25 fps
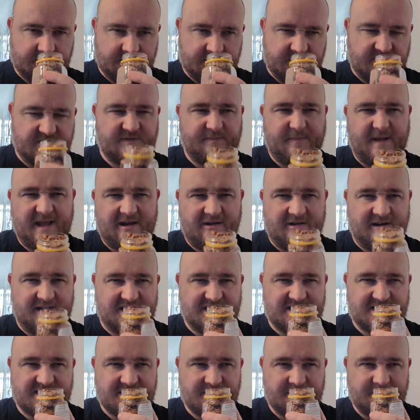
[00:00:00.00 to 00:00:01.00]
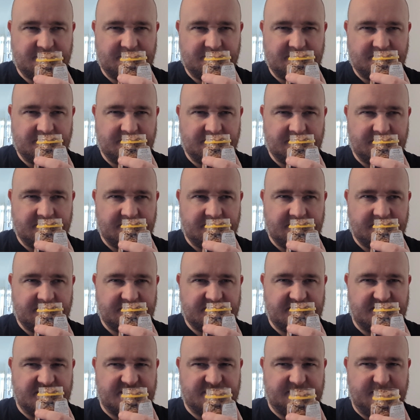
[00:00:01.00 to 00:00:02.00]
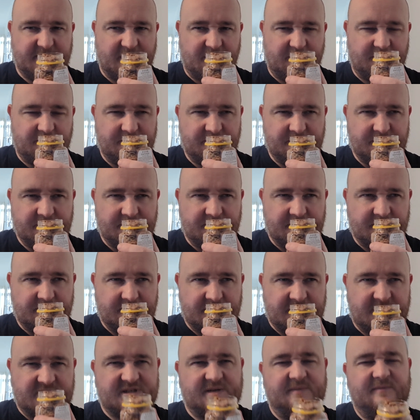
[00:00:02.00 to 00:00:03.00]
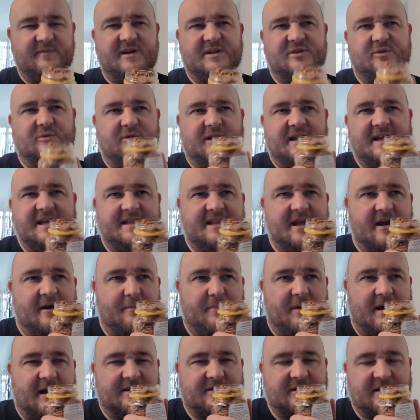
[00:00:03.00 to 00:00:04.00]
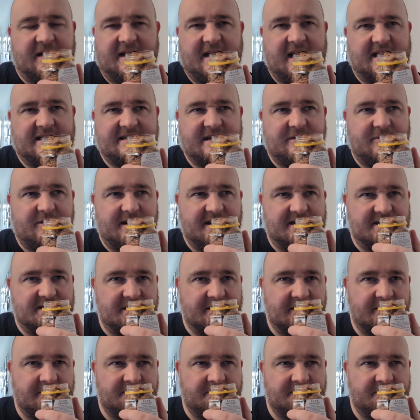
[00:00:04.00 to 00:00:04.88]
There's a bitterness to the smell. Something I don't like there, but I can't tell what it is.